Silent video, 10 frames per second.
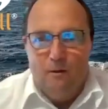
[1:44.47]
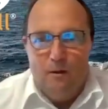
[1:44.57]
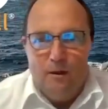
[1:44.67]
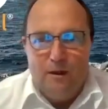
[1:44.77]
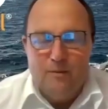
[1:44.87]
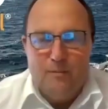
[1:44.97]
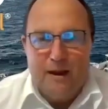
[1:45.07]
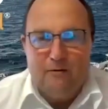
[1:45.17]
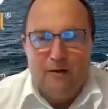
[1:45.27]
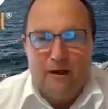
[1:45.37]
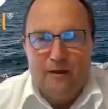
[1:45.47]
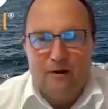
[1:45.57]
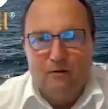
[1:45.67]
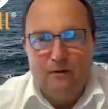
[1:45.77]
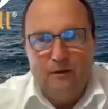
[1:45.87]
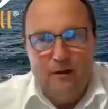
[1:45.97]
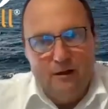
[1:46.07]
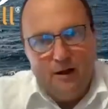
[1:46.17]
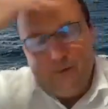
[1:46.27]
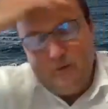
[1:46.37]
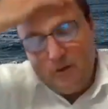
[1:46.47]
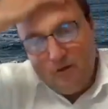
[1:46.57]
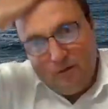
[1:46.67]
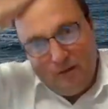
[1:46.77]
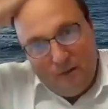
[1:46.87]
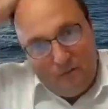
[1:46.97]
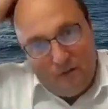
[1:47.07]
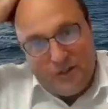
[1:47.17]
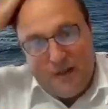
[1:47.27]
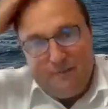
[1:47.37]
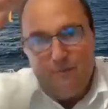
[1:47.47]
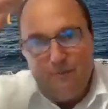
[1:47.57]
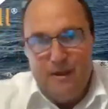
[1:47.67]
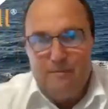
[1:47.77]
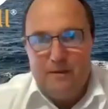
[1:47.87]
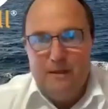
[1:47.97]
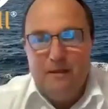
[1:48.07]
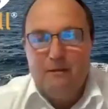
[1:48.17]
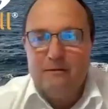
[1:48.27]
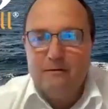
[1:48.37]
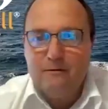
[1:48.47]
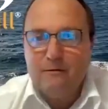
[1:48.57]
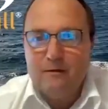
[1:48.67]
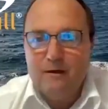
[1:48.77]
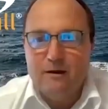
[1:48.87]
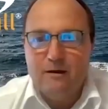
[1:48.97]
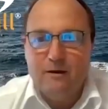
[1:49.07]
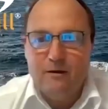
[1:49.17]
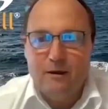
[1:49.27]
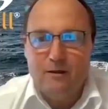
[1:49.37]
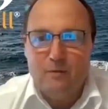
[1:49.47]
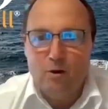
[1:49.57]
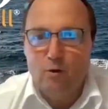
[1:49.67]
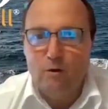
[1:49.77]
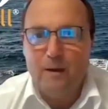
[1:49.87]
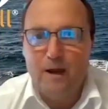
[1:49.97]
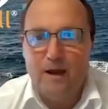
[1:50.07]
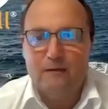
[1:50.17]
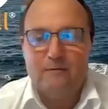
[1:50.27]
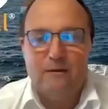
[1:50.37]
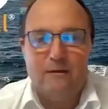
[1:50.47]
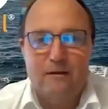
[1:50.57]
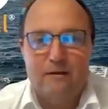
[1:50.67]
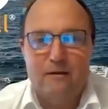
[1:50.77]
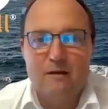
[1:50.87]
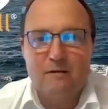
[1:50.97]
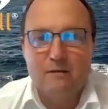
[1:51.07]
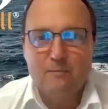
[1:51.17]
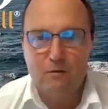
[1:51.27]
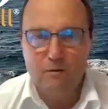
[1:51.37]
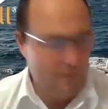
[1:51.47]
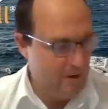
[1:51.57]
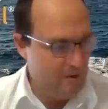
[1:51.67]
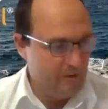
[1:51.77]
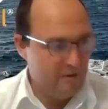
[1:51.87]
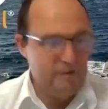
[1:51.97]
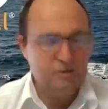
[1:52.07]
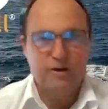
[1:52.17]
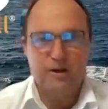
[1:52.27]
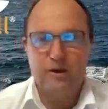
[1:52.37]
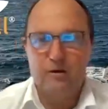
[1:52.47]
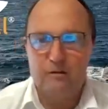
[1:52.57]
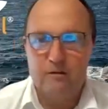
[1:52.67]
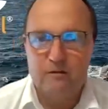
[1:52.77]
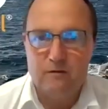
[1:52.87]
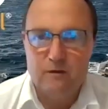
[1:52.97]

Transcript: In the background there, or up on the yacht there, we've got James Beebe, who's in Mooloolaba, the lovely Mooloolaba on the Sunshine Coast.